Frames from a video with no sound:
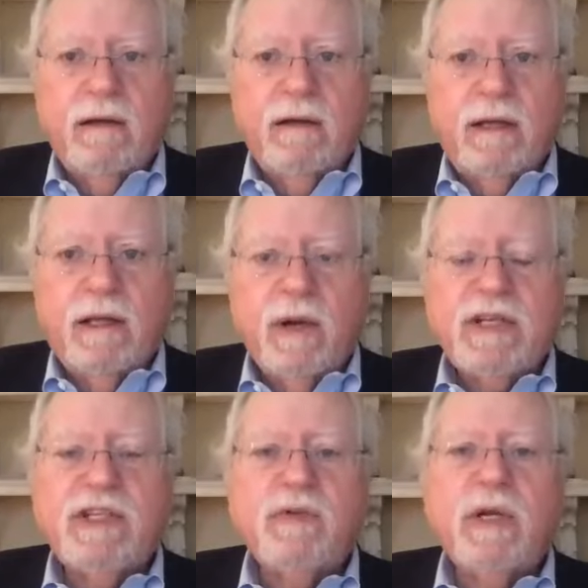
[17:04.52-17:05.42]
And the
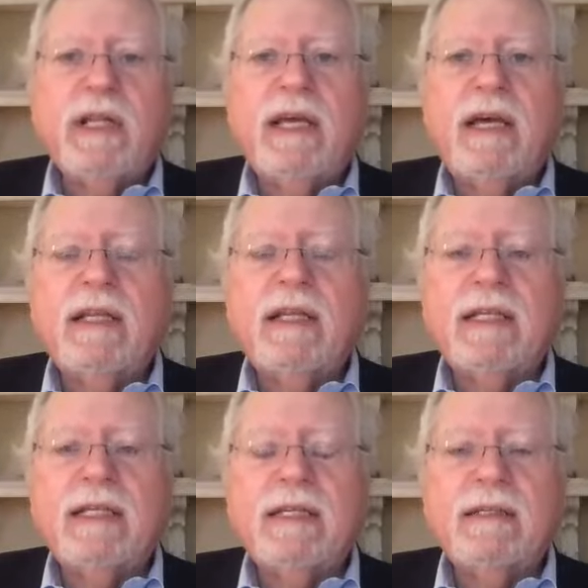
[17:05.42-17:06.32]
question really,
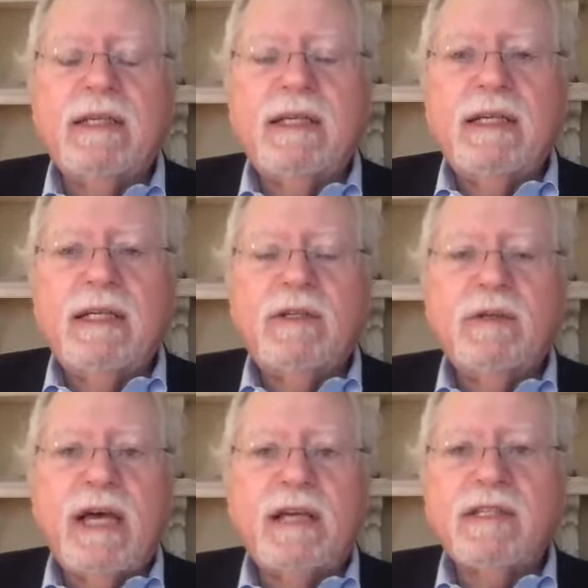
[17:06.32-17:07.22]
unlike the in
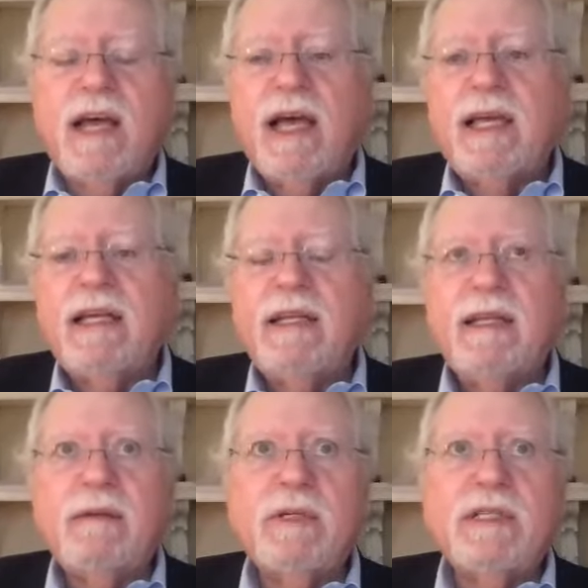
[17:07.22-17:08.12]
2009,
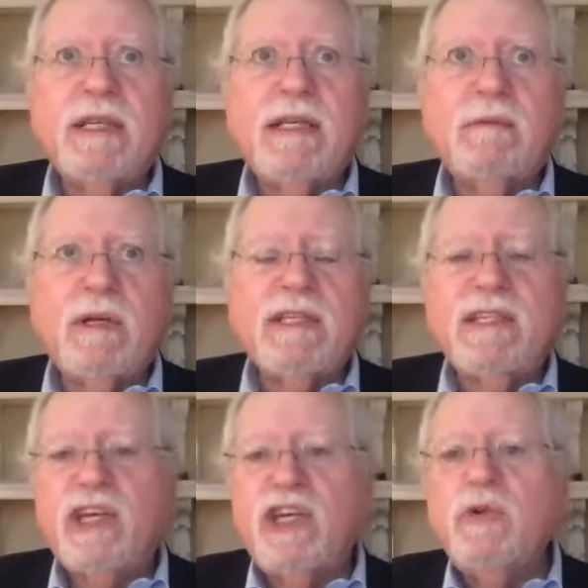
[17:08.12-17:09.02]
it was it wasn't
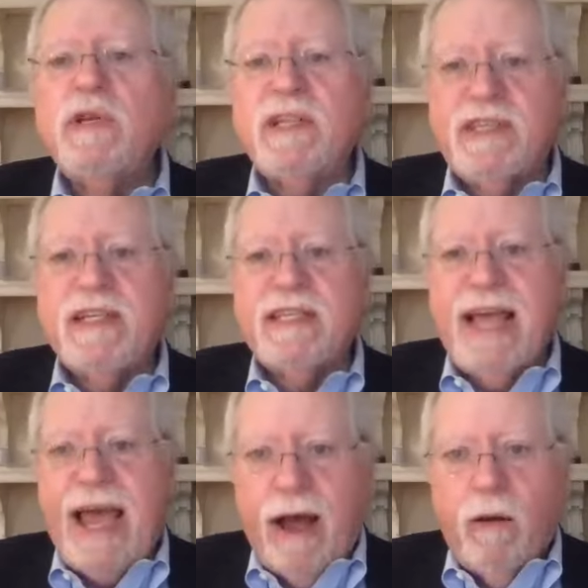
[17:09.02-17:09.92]
as acute as it is
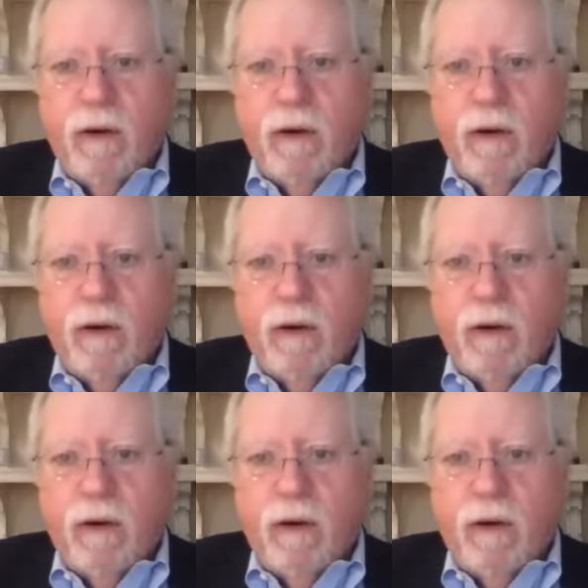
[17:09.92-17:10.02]
now.